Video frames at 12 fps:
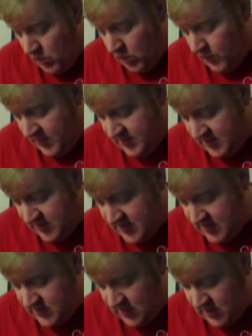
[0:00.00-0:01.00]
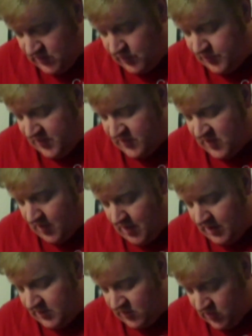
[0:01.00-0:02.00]
Roll 1d6 on a 2+. That
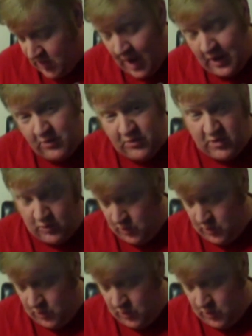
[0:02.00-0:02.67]
model does not lose the